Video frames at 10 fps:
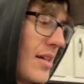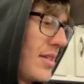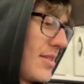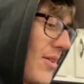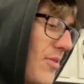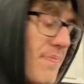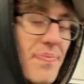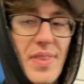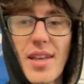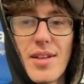So
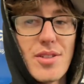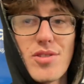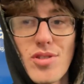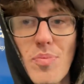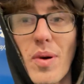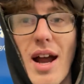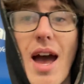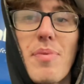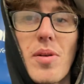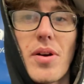super
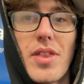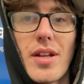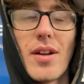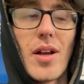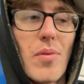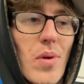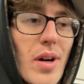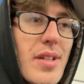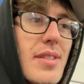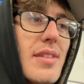happy with it. It
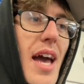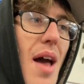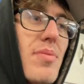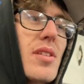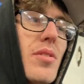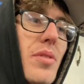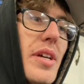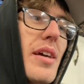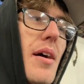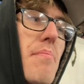works
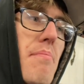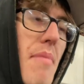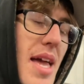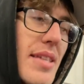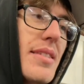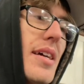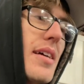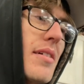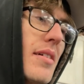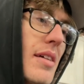absolutely amazing.
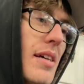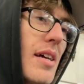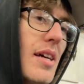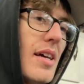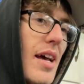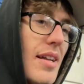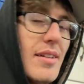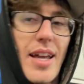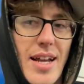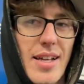And
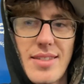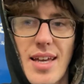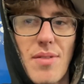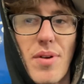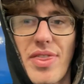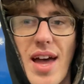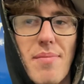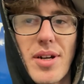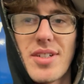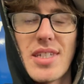like I said, with that
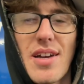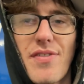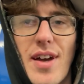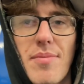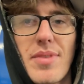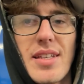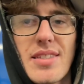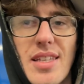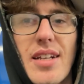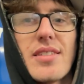much CFM,
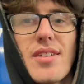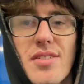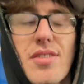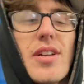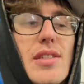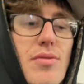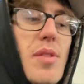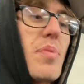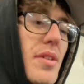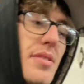these things are street
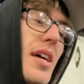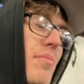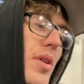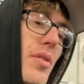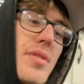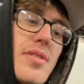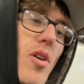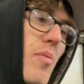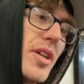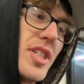sweepers. They blow
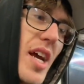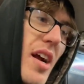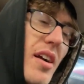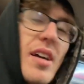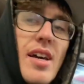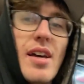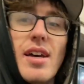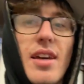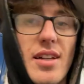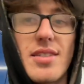so much air.
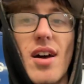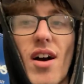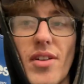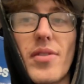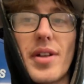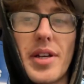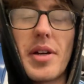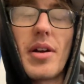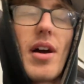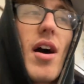It is
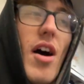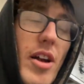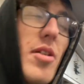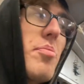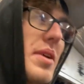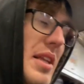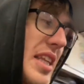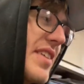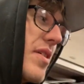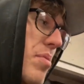
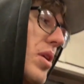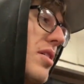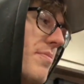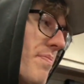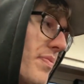unbelievable.